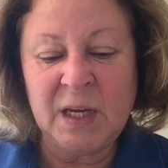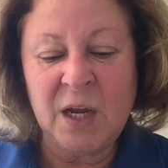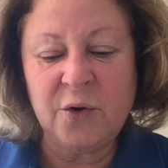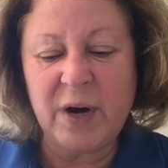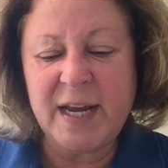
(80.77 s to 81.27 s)

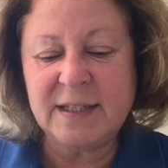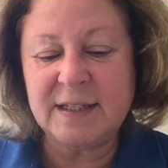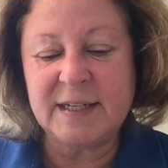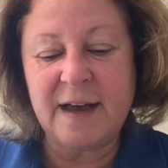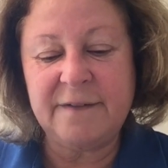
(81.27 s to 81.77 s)
Great
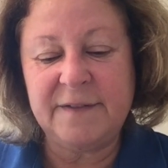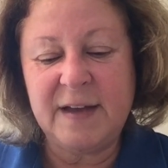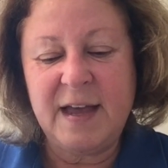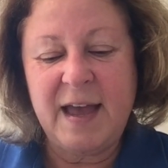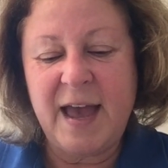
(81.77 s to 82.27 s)
stuff,
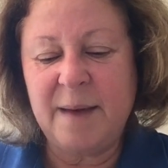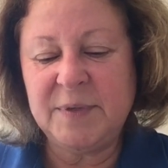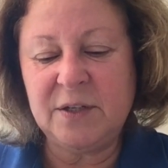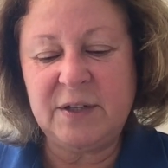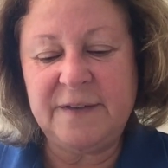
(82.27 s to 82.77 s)

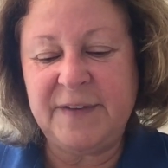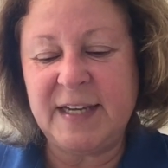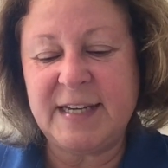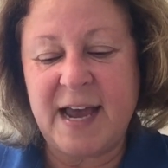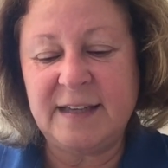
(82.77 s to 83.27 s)
absolutely
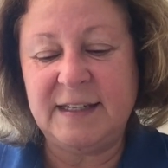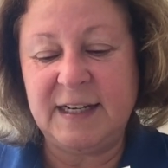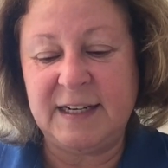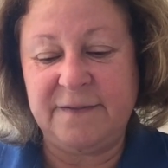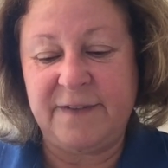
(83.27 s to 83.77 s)

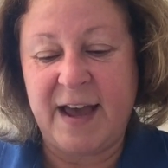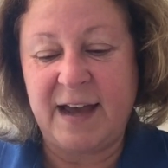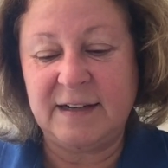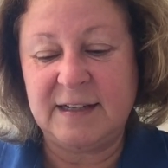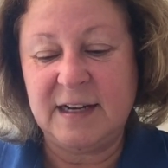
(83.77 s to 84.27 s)
fantastic, in
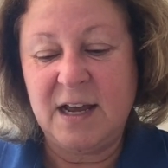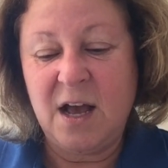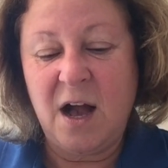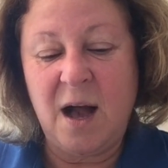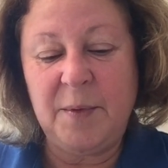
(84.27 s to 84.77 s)
fact.
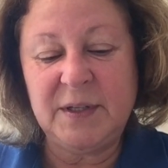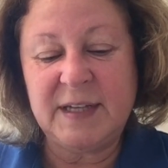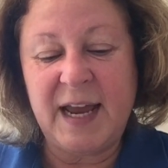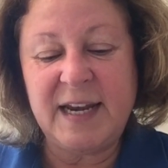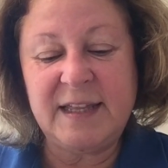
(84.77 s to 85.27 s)
Almost
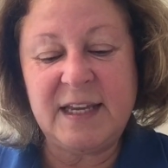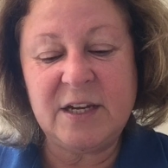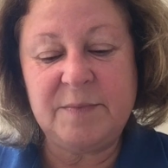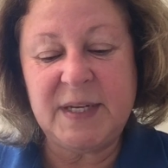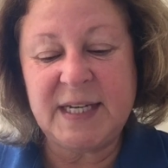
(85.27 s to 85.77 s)
anything
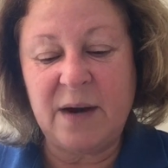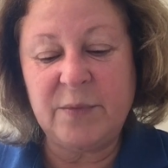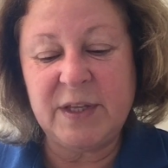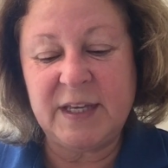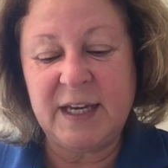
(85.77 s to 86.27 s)
could be done
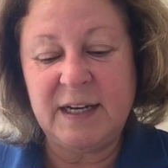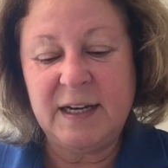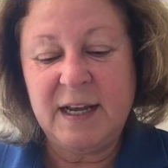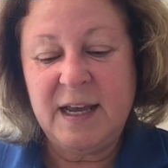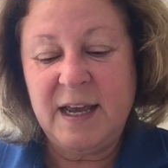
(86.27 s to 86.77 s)
with it,
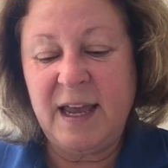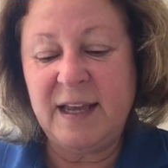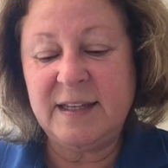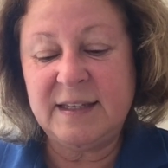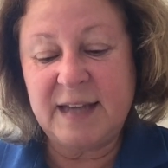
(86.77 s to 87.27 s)

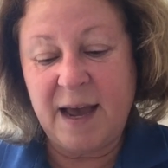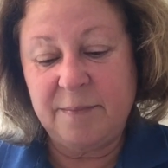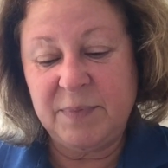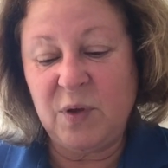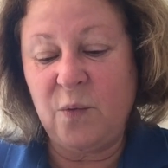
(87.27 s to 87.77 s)

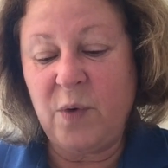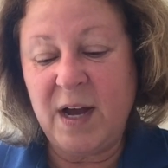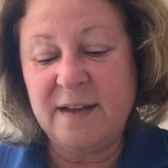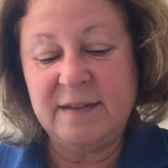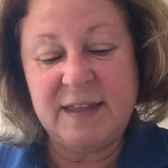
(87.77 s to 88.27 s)
except the
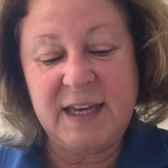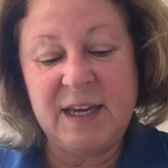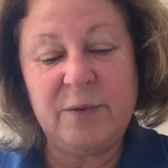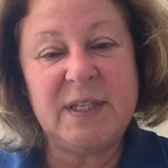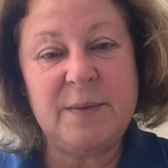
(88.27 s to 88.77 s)
one thing
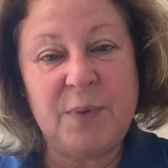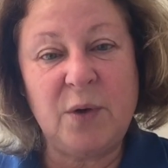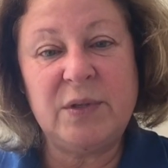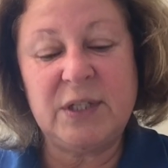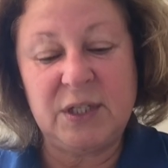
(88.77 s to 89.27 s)
it was
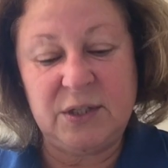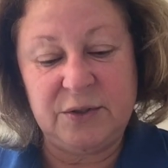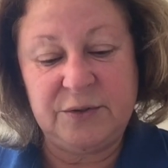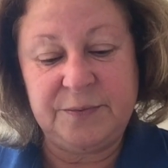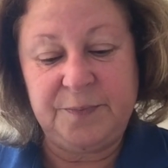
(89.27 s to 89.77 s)
supposed to do: